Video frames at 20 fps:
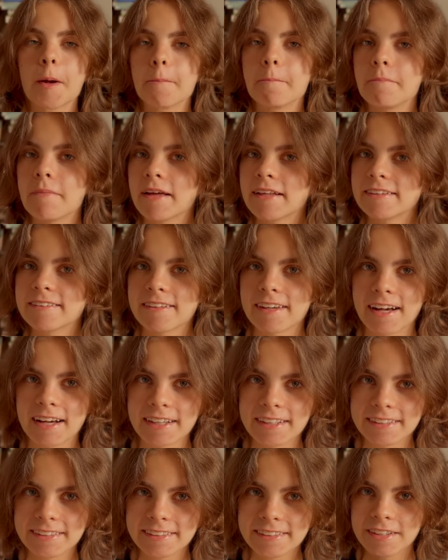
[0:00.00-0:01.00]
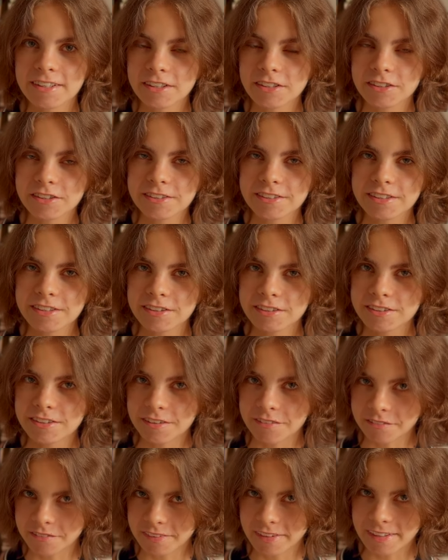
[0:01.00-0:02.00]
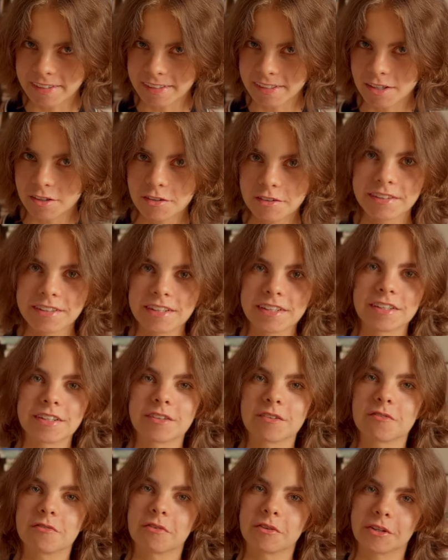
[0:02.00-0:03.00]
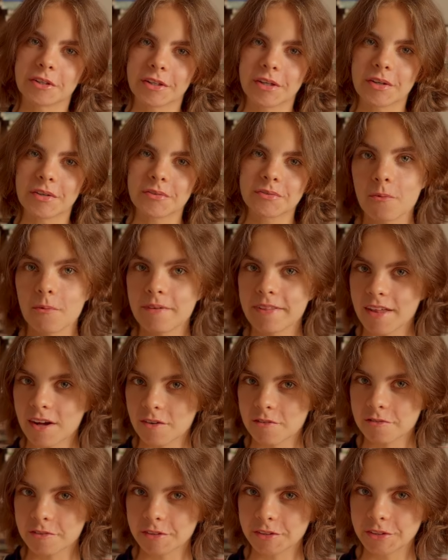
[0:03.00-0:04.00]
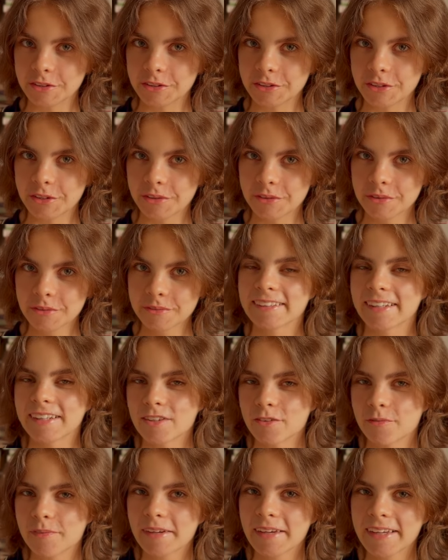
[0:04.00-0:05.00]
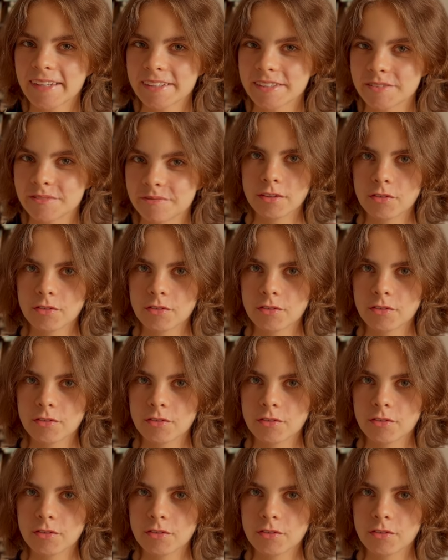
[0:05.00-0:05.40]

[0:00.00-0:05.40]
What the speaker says: bedside, there's something here for you. Without further ado, let's begin.